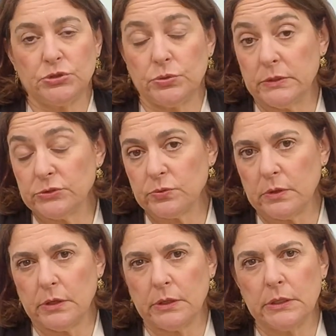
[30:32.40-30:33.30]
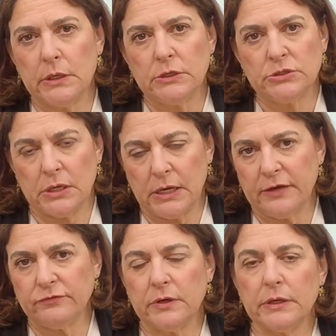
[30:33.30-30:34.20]
to Israel to
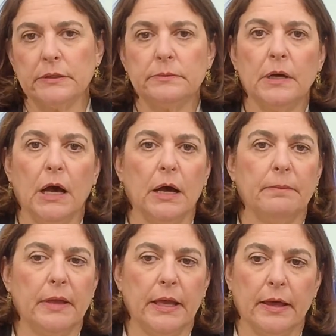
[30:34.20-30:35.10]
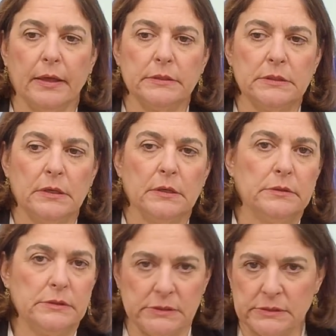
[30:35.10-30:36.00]
Haifa, and
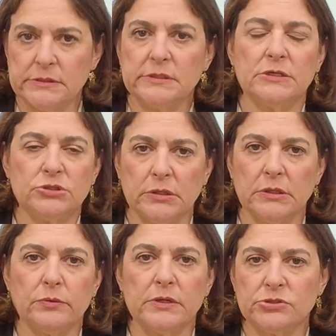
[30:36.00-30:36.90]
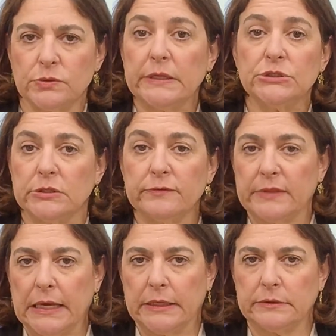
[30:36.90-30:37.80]
this is essentially the restoration of
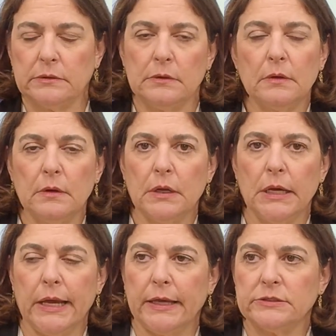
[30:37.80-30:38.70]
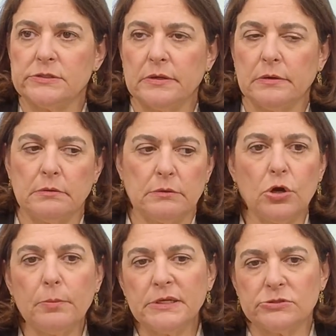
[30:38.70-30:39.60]
that. And so
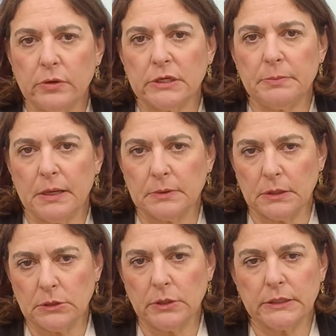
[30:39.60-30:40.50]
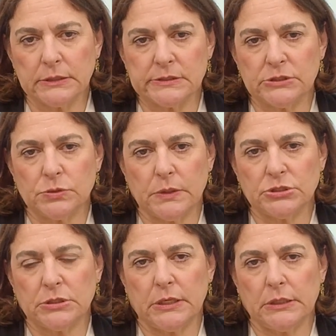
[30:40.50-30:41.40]
nobody's going to be able to look at the
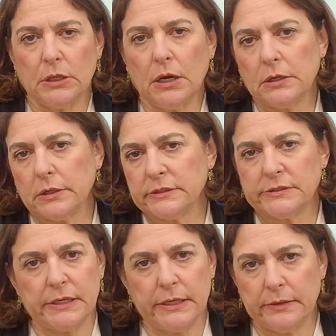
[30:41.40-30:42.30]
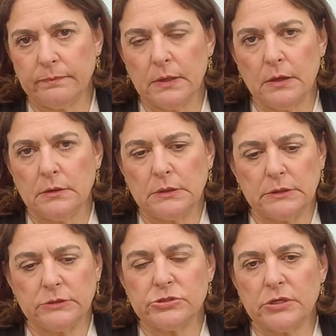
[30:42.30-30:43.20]
situation any longer and say
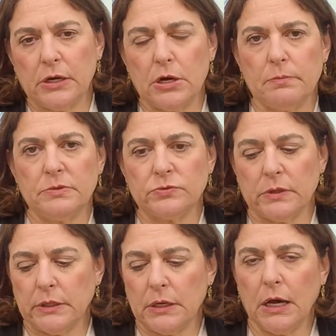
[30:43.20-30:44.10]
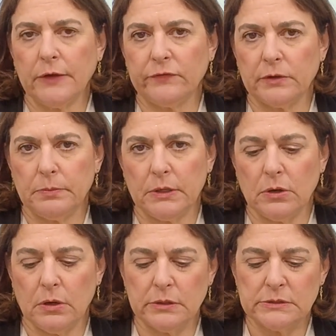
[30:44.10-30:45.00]
that there's an Arab-Israeli conflict,
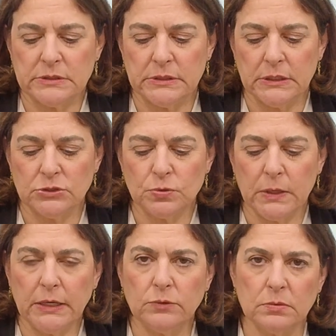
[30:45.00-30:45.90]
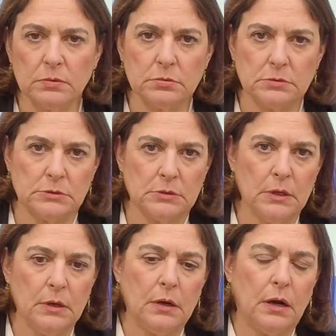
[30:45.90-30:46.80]
because the trade routes
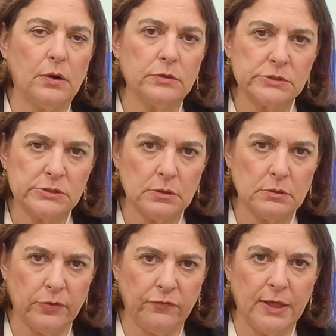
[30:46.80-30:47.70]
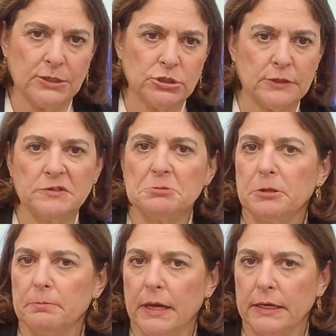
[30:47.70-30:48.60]
are also a reflection of
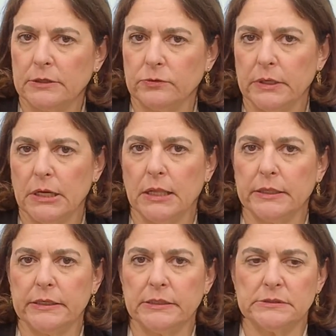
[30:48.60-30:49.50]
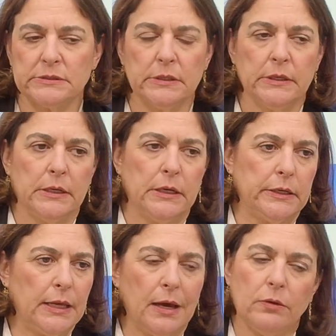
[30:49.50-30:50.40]
diplomatic realities.
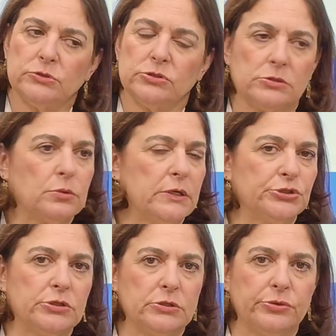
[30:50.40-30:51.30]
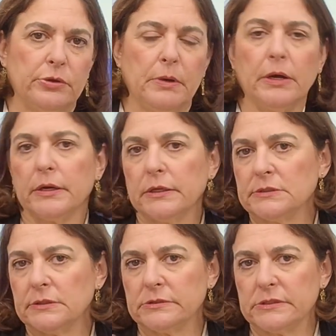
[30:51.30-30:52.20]
And now it's just a question, do the
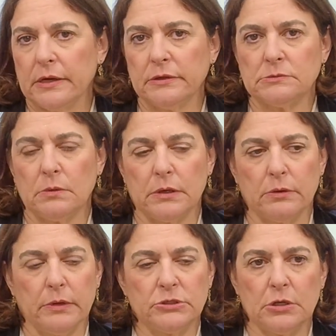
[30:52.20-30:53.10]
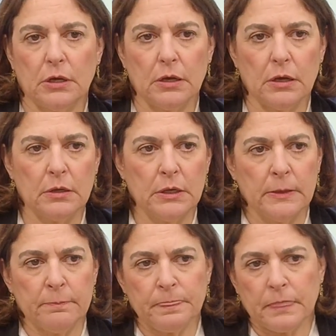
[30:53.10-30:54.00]
Americans and the Saudis want to reach
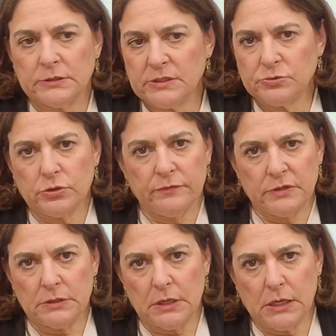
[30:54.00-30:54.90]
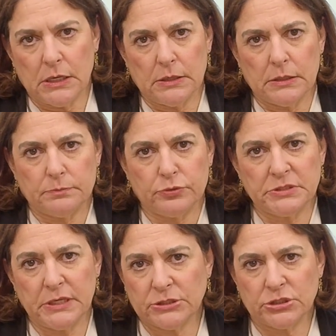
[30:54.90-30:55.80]
some sort of a
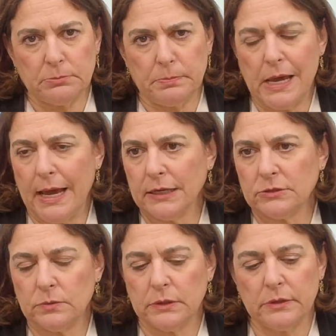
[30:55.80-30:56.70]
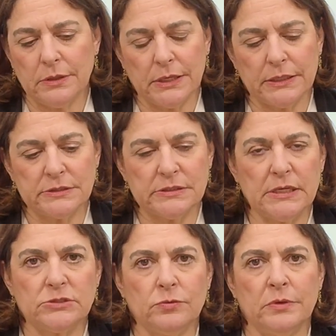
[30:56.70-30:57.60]
protection pact where the United
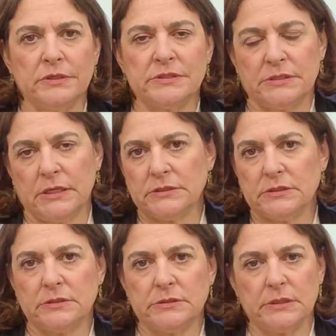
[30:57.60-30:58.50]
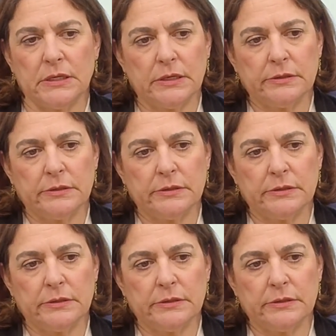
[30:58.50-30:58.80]
States reinstates its